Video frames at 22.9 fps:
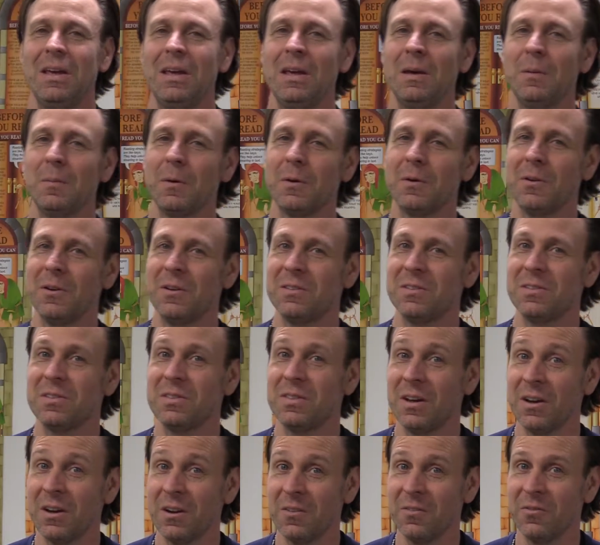Immigrants,
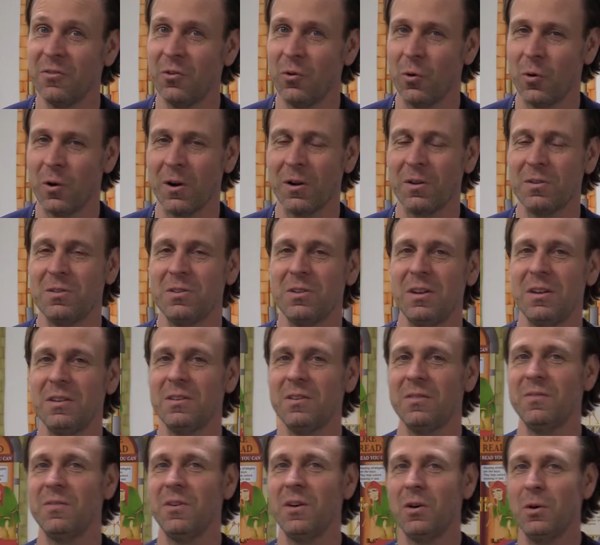therefore, tend
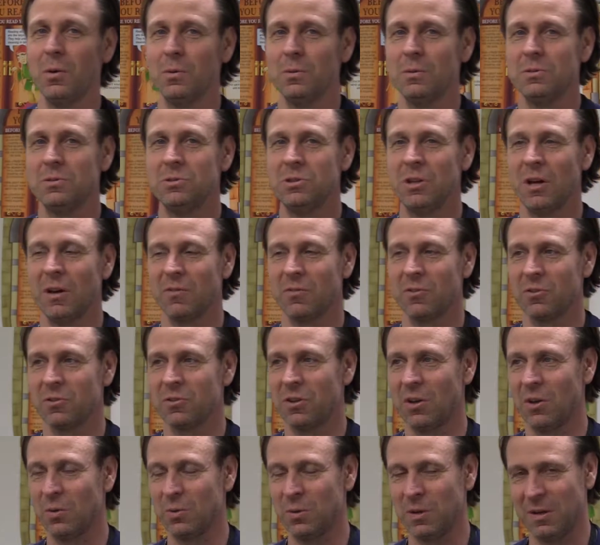to vote
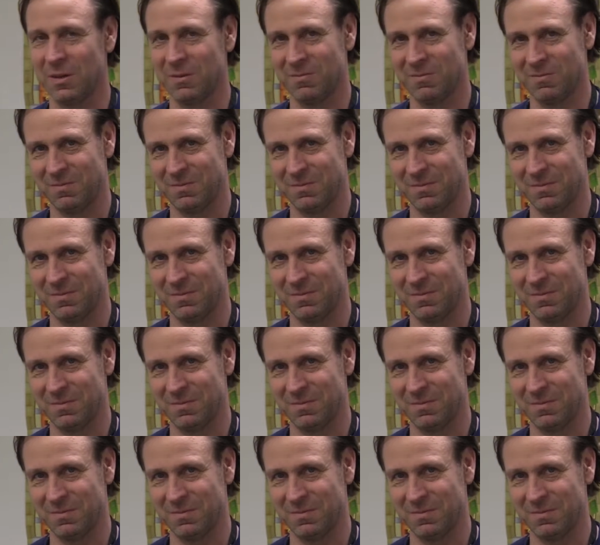Jeffersonian.